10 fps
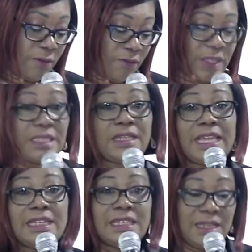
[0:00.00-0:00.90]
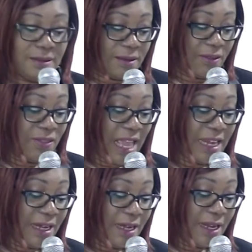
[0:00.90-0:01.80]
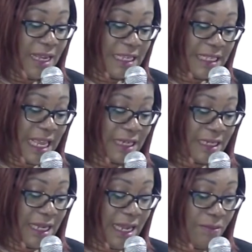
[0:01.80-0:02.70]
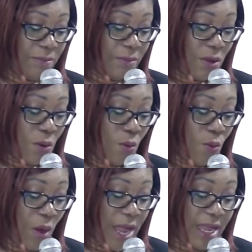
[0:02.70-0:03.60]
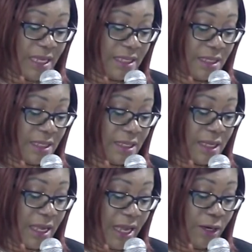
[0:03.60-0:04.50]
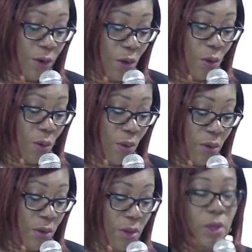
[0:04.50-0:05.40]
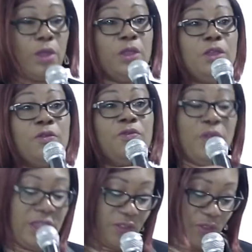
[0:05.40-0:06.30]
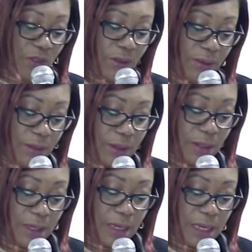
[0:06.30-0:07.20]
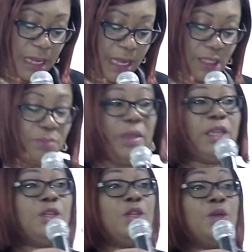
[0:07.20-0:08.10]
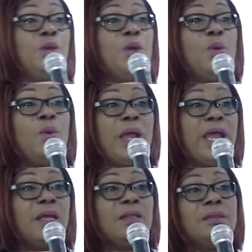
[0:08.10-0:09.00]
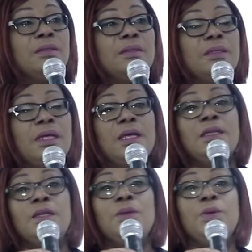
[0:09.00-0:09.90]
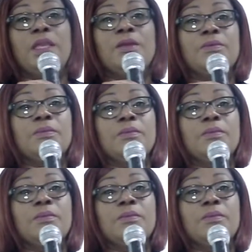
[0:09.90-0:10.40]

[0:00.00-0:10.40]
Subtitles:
Verse 19, then he said to him, "Rise and go. Your faith has made you well." Hallelujah.